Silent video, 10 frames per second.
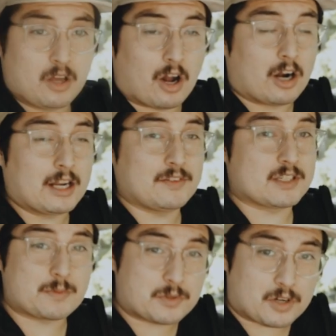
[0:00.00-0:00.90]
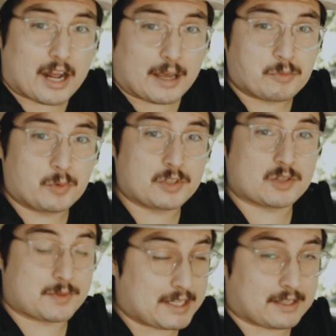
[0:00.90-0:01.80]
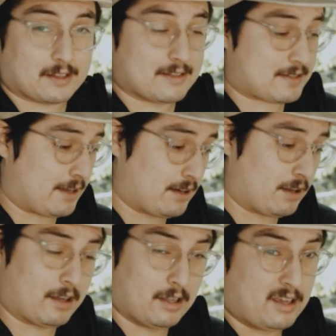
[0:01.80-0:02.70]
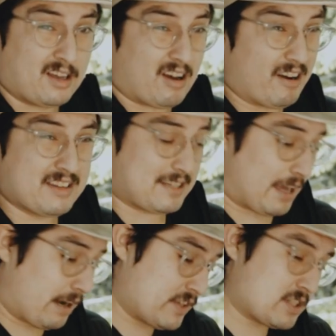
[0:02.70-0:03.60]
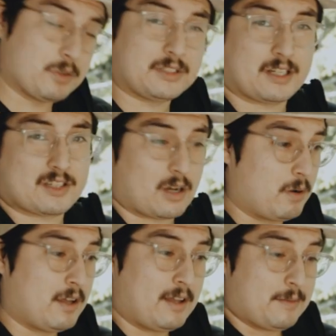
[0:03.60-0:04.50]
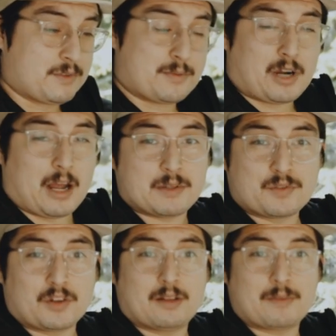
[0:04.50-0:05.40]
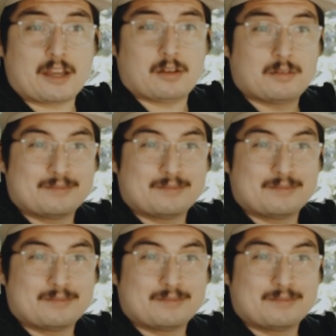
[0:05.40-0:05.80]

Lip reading: aren't even subscribed, which is ridiculous and honestly kind of insulting. So subscribe, it's free, thank you.